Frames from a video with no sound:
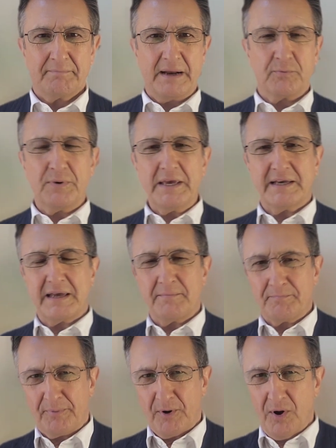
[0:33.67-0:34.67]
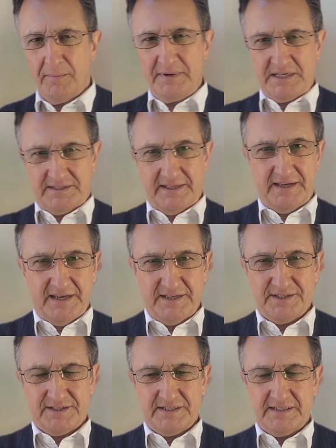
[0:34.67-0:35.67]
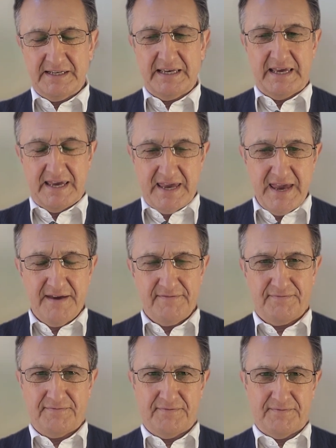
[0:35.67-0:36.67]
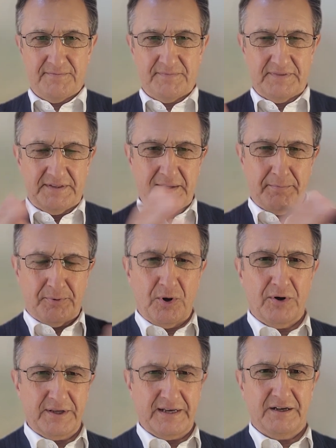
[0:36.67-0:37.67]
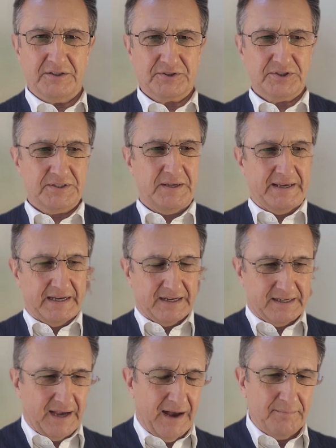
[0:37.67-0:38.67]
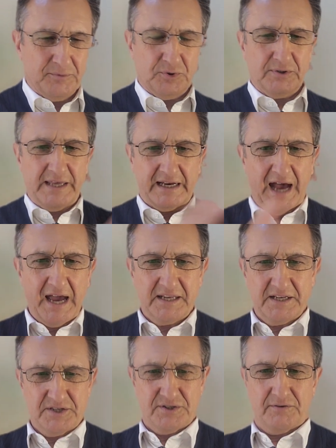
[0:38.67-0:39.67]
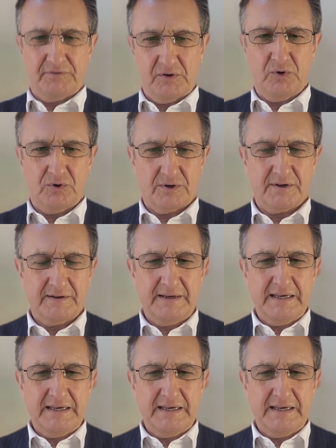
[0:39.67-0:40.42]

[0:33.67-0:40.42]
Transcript: But we can promise this if the prodigals come to the guidance of the Lord